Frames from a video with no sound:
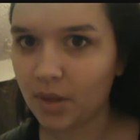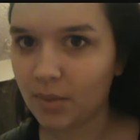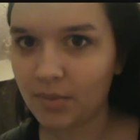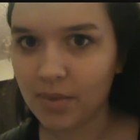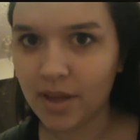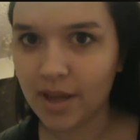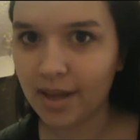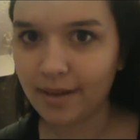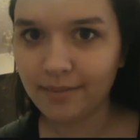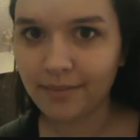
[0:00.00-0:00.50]

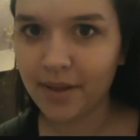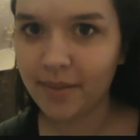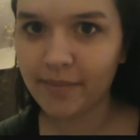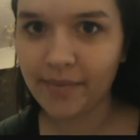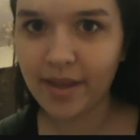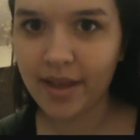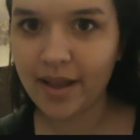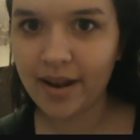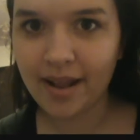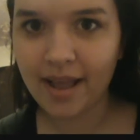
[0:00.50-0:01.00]
I'm
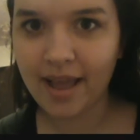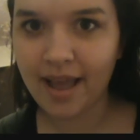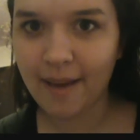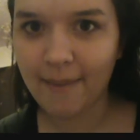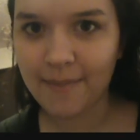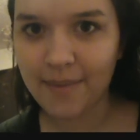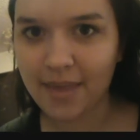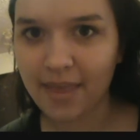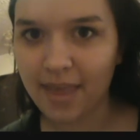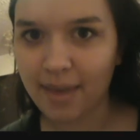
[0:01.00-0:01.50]
not a
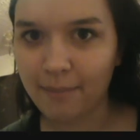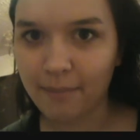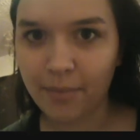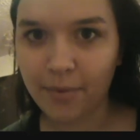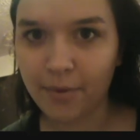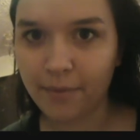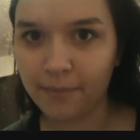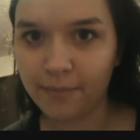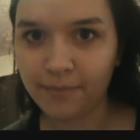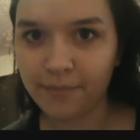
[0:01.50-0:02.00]
happy
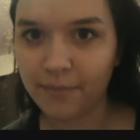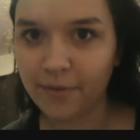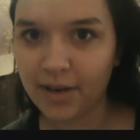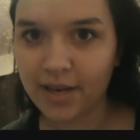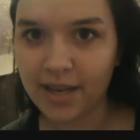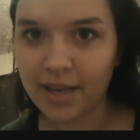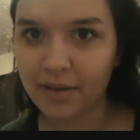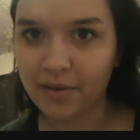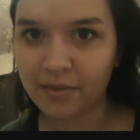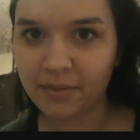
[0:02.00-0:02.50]
camper
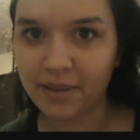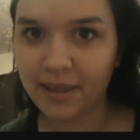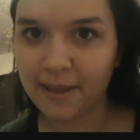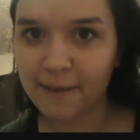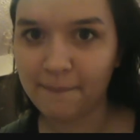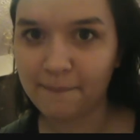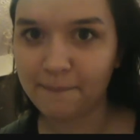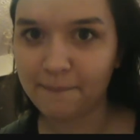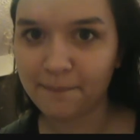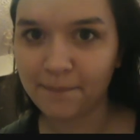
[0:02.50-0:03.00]
right now,
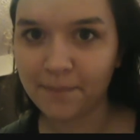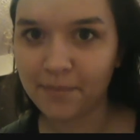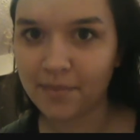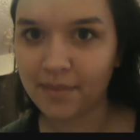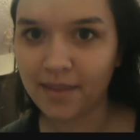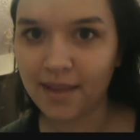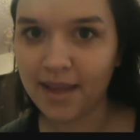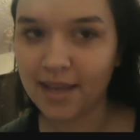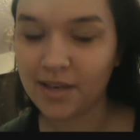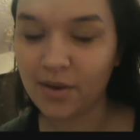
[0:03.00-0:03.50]
Kim.
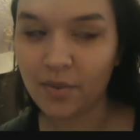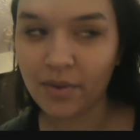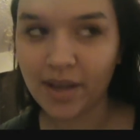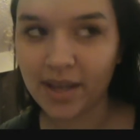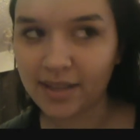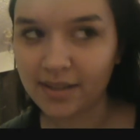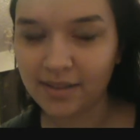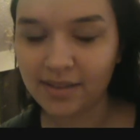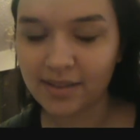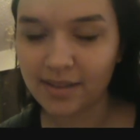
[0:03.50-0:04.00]
I don't
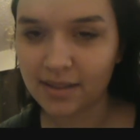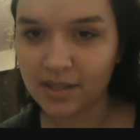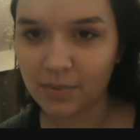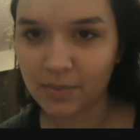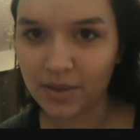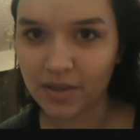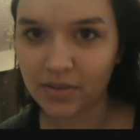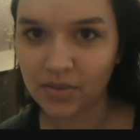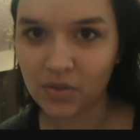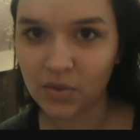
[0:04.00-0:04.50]
get to see the
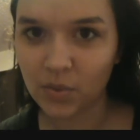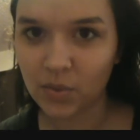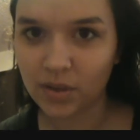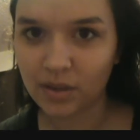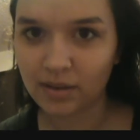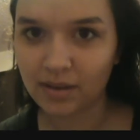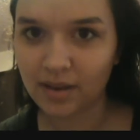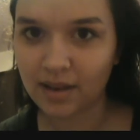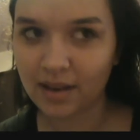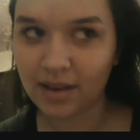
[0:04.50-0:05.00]
space
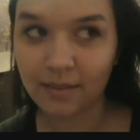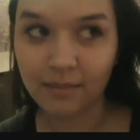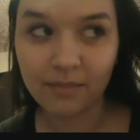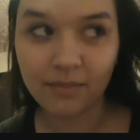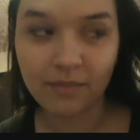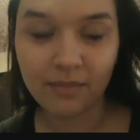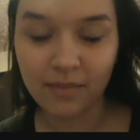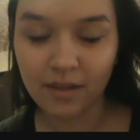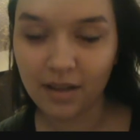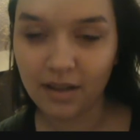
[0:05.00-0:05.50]
tour, and I'm